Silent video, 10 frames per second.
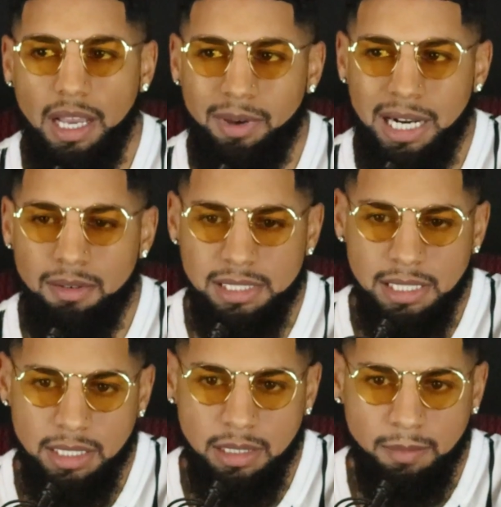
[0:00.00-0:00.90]
And when I was
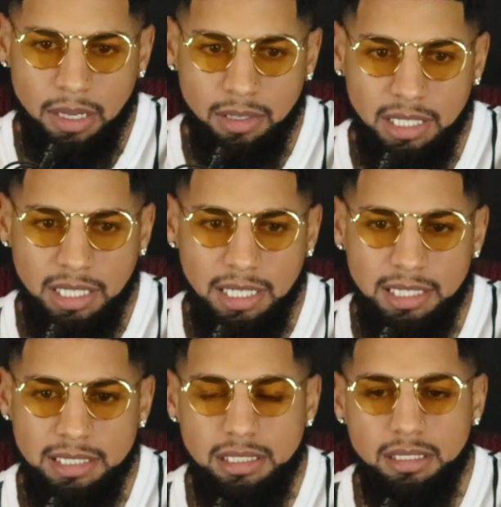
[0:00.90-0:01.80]
thinking about it,
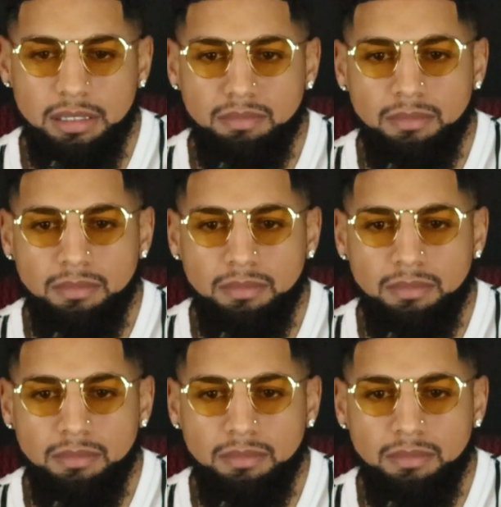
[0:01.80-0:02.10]
is